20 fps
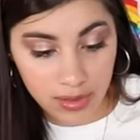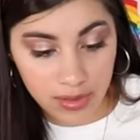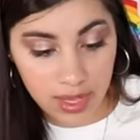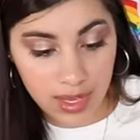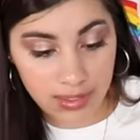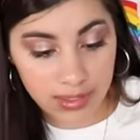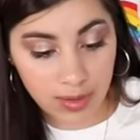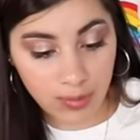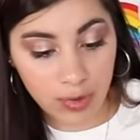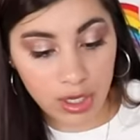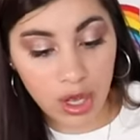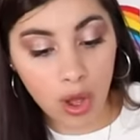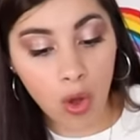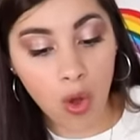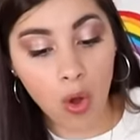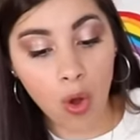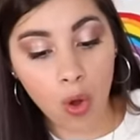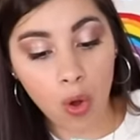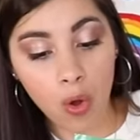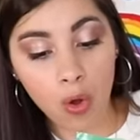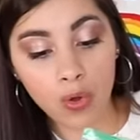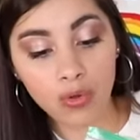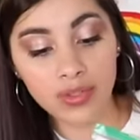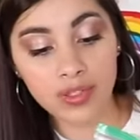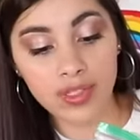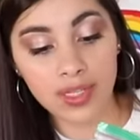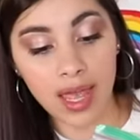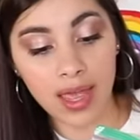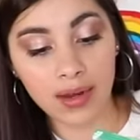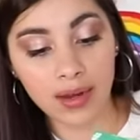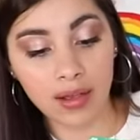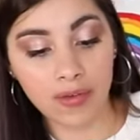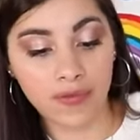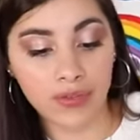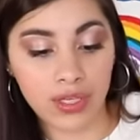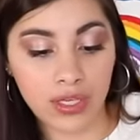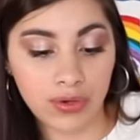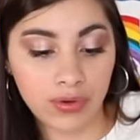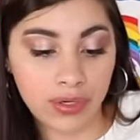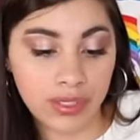They sent me a whole set
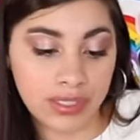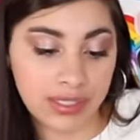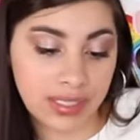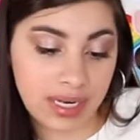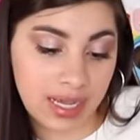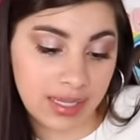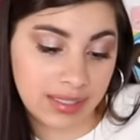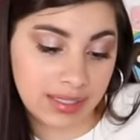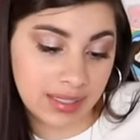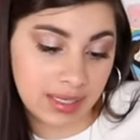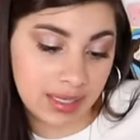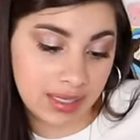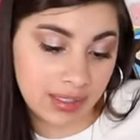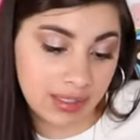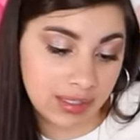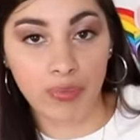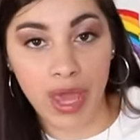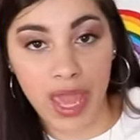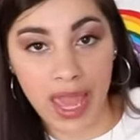of iridescent